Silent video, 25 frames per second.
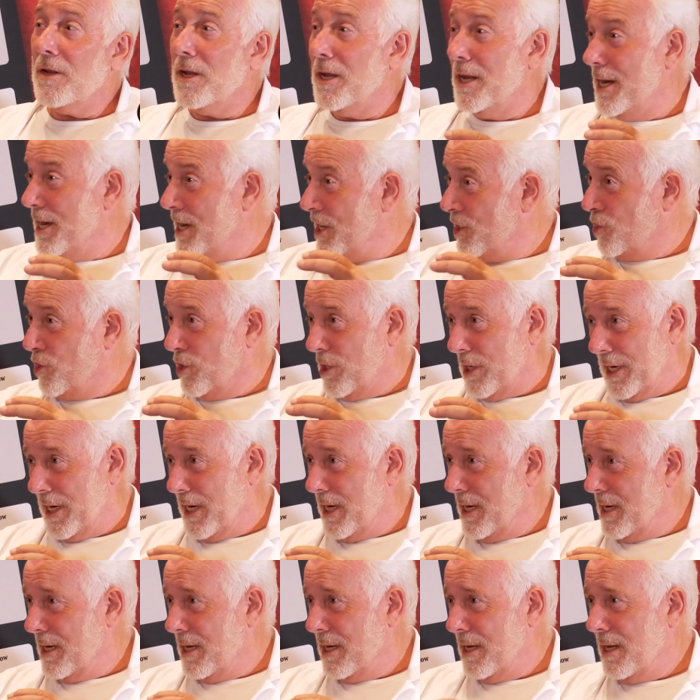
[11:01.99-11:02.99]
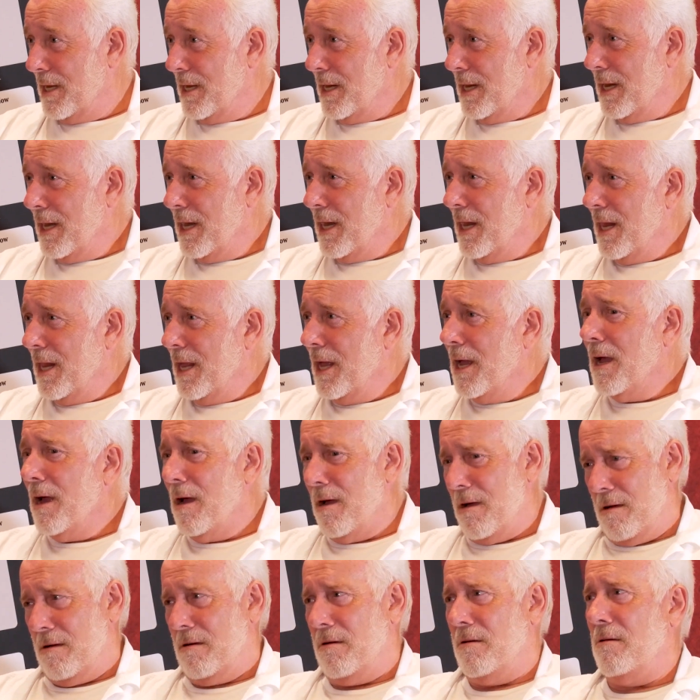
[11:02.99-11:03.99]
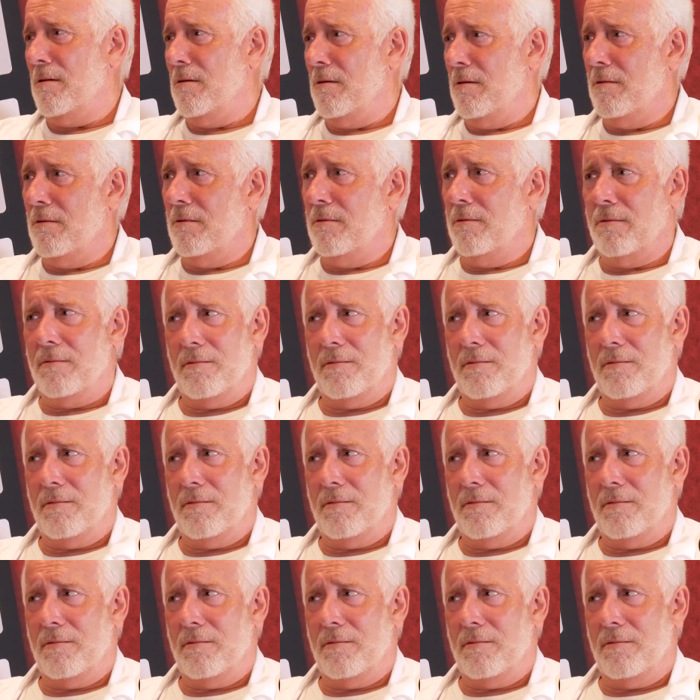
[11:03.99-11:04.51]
because you'd seen the light of convenience. And